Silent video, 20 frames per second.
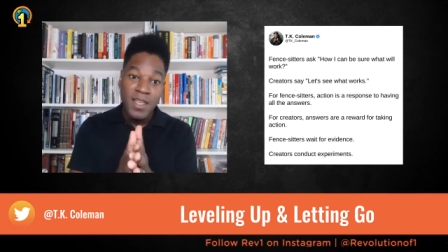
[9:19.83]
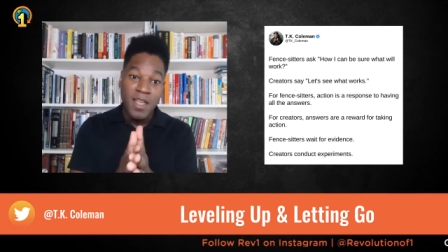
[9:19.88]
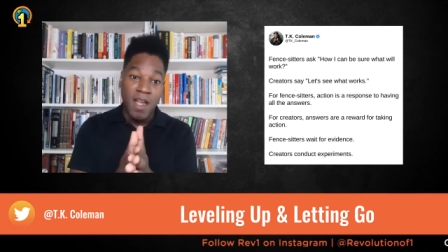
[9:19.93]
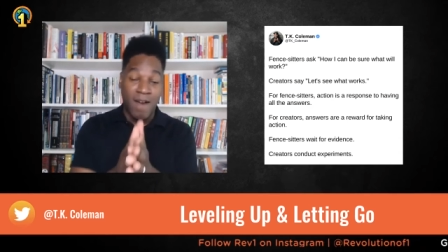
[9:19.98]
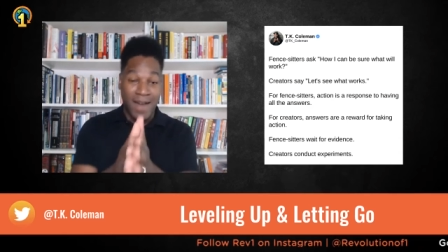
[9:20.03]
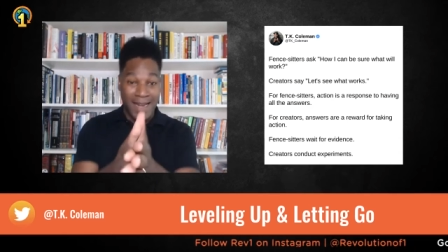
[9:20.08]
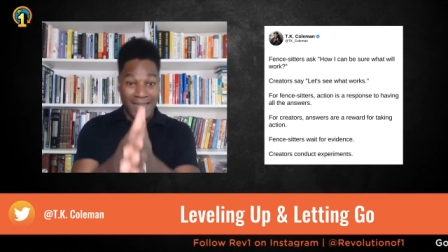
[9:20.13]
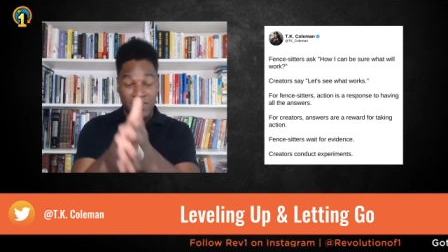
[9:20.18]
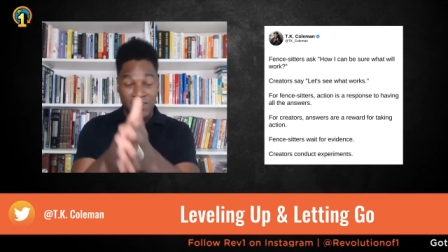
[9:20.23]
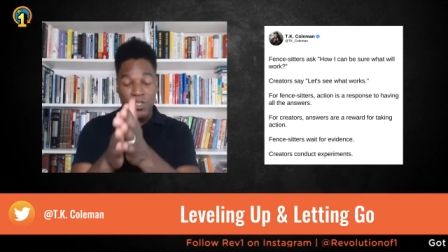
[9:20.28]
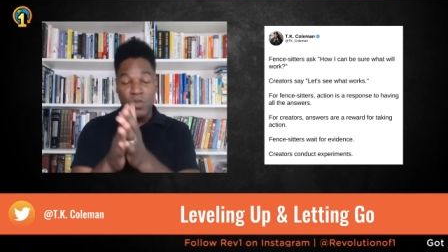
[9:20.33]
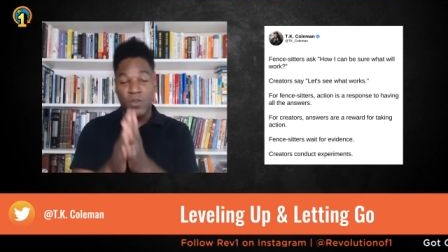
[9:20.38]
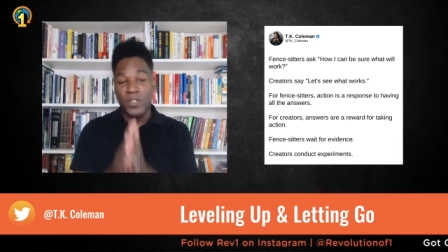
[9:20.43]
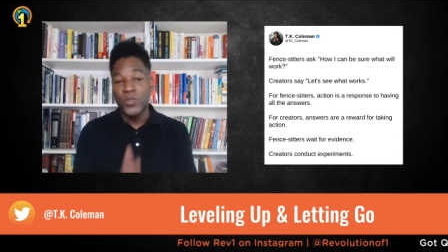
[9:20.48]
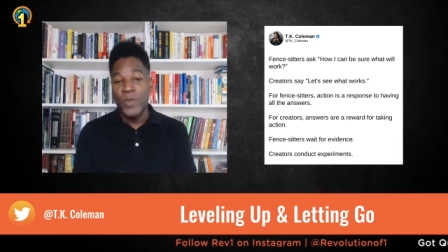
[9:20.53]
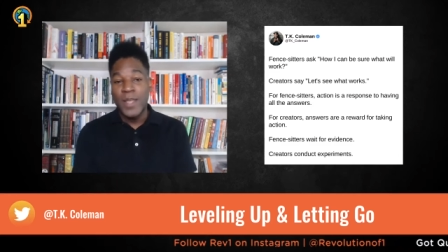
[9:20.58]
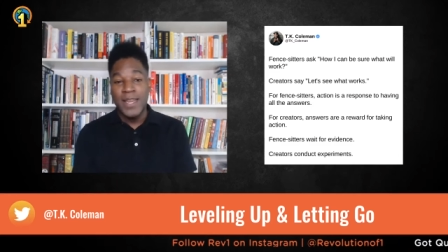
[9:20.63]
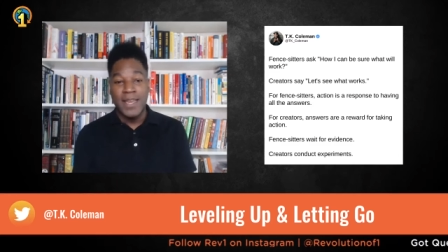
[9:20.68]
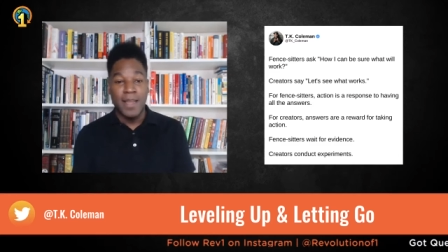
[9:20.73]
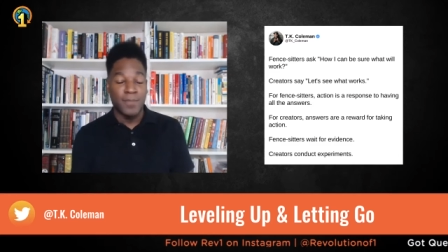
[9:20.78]
All right, let's go to
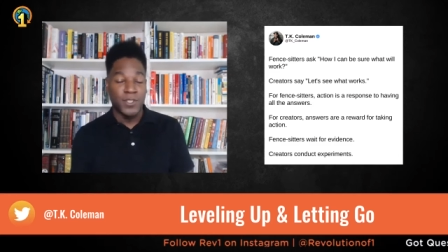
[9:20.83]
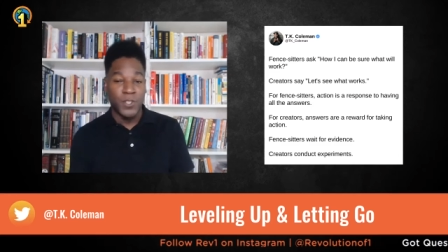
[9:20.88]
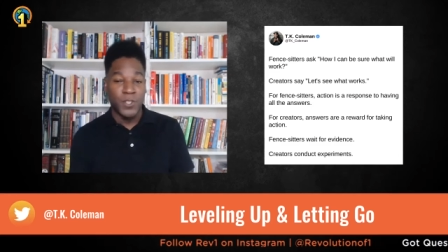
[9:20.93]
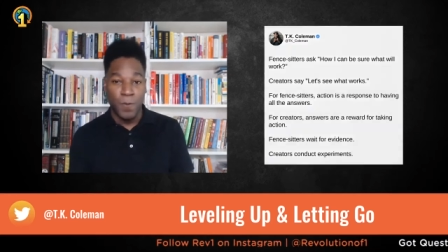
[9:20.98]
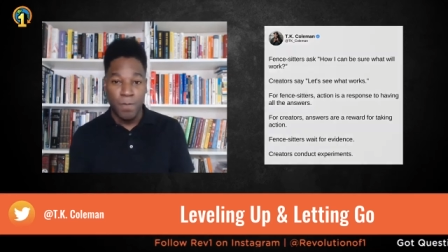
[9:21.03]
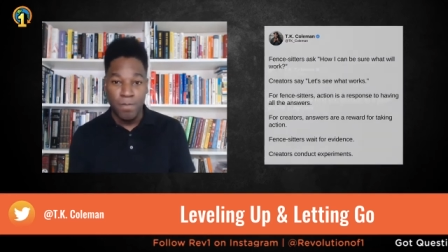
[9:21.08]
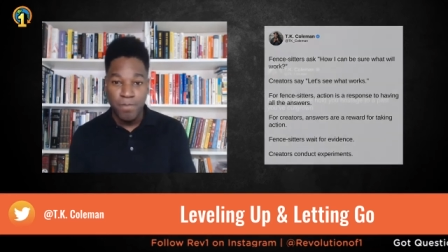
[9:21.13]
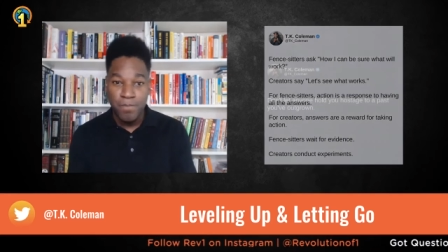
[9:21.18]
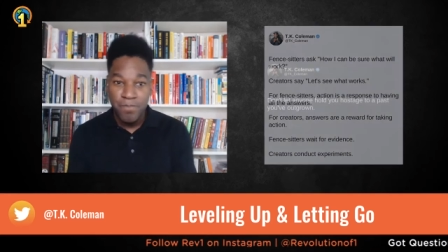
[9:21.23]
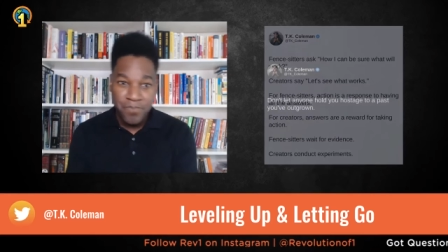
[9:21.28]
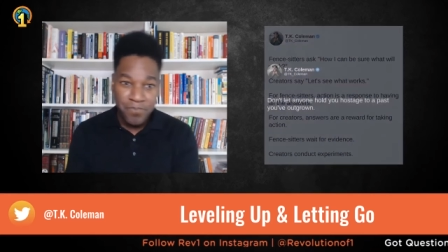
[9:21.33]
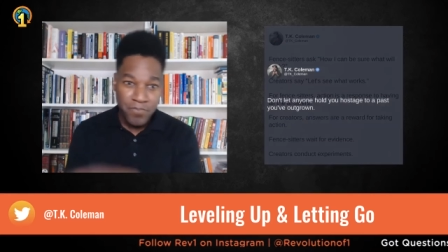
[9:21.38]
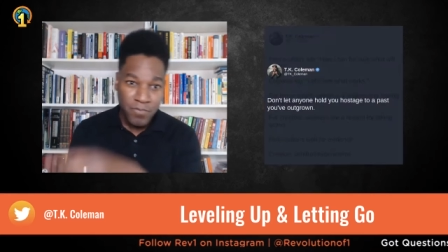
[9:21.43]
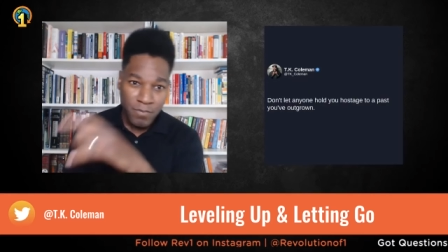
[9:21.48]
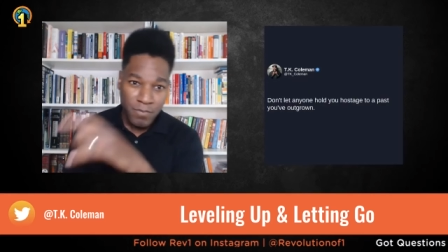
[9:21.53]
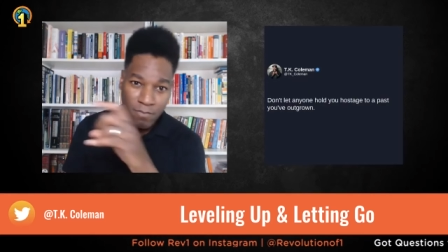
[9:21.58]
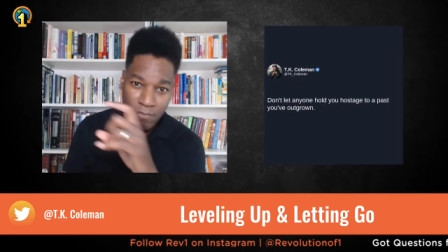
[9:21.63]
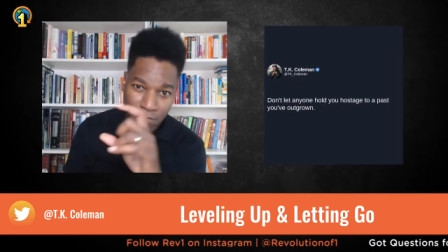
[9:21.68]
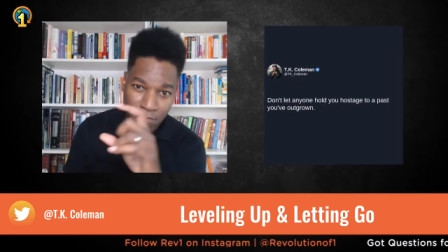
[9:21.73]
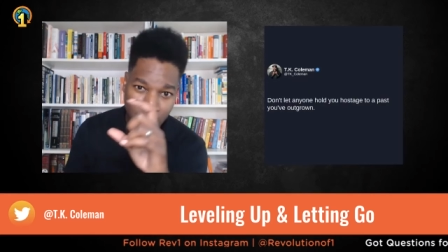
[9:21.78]
tweet number two.
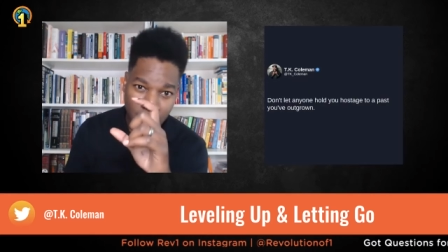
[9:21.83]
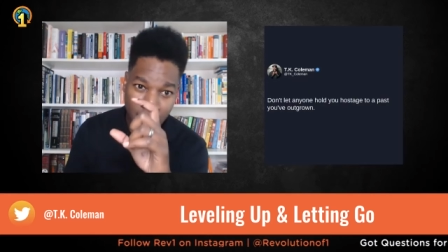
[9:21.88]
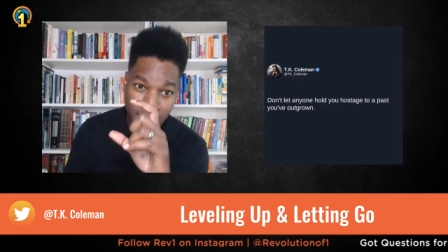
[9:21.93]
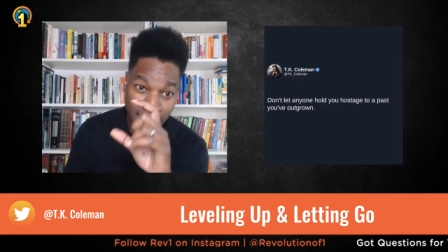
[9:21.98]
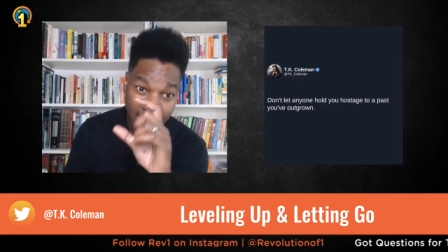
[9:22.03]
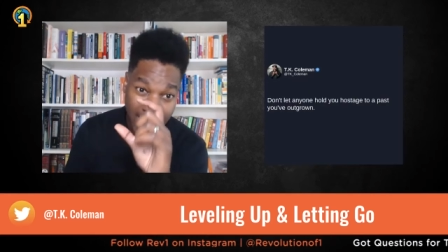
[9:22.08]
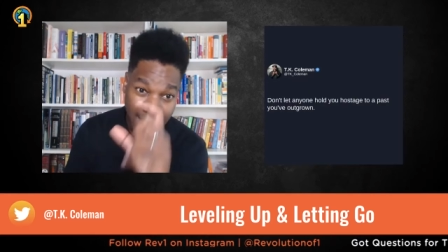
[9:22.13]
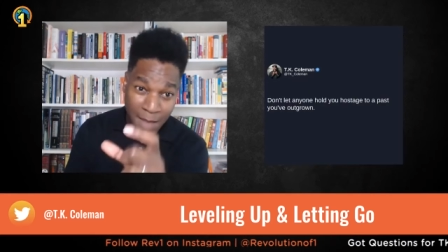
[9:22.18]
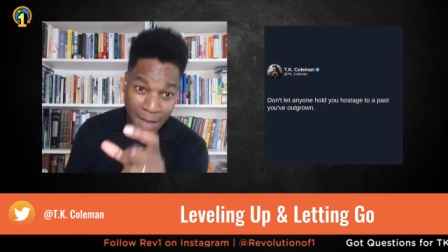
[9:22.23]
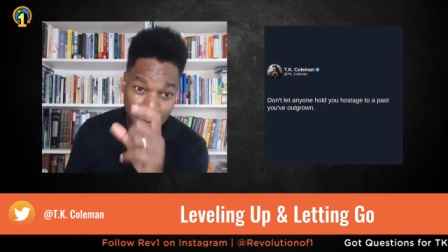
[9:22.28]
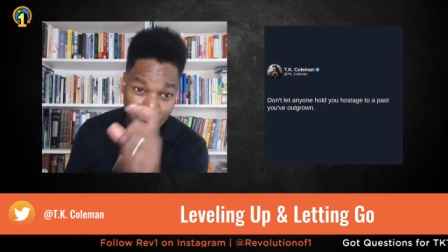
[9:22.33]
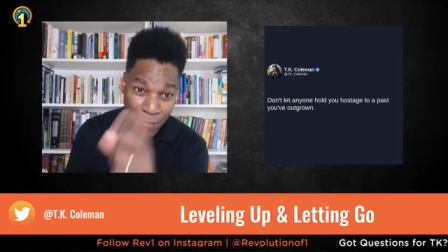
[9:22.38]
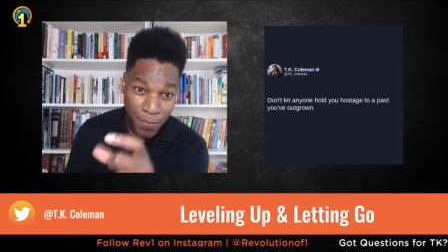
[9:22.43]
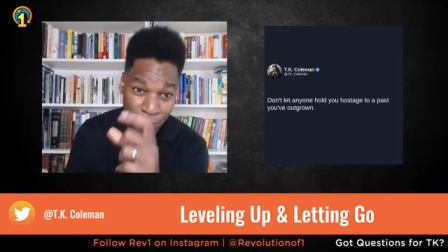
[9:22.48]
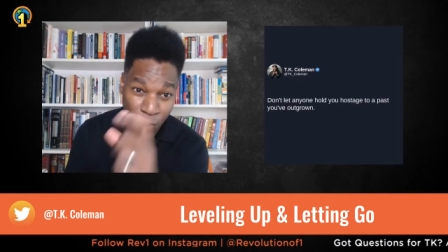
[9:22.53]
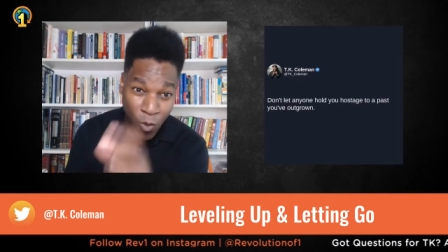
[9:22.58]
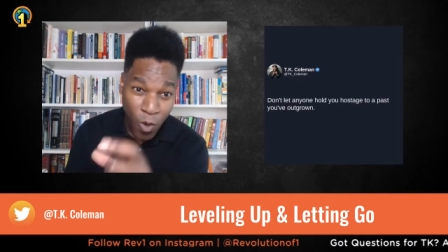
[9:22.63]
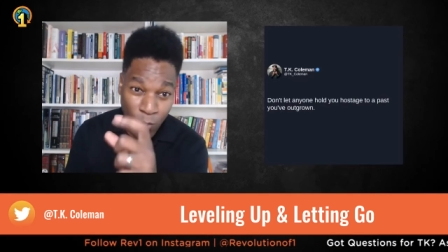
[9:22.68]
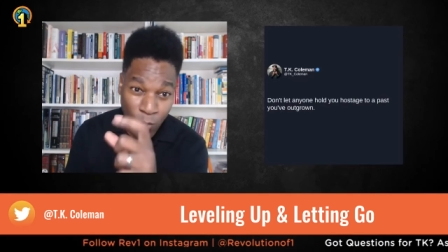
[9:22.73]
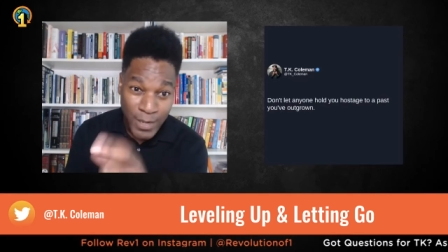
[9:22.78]
And
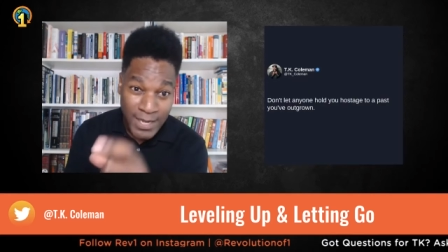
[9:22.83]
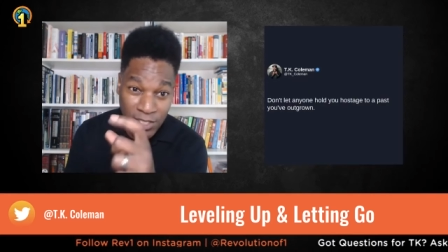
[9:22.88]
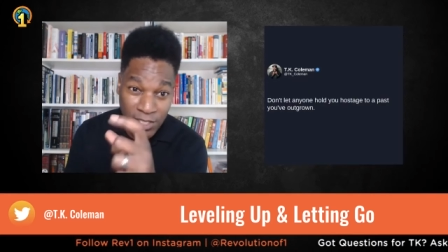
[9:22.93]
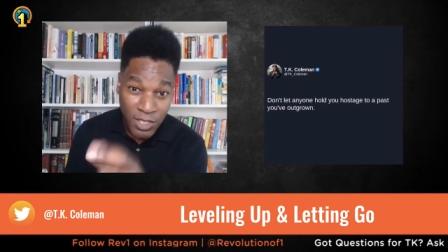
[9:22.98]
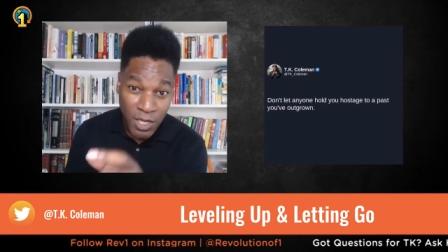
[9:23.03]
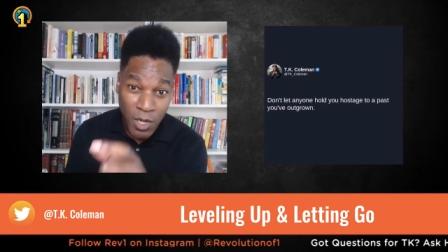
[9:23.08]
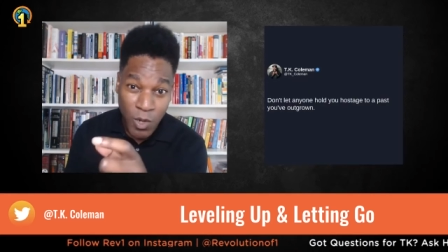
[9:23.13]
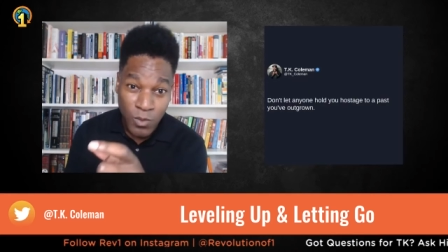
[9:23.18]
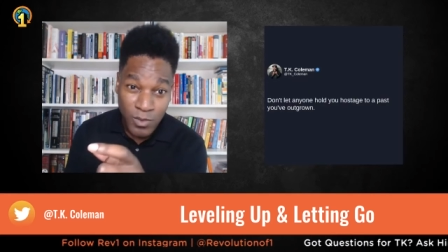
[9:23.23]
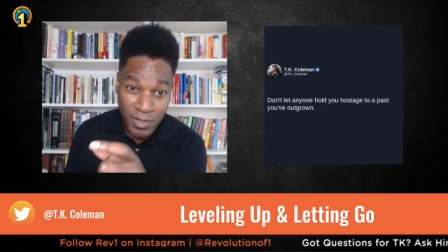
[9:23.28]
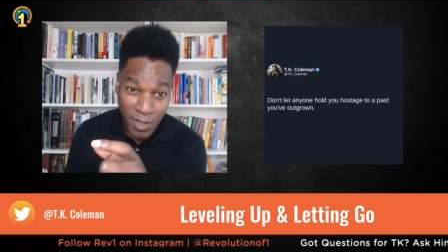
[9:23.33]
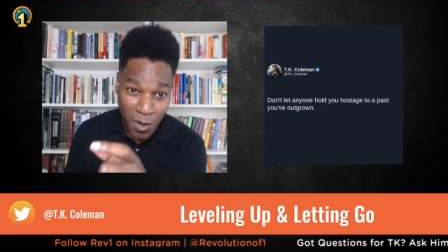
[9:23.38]
before we do,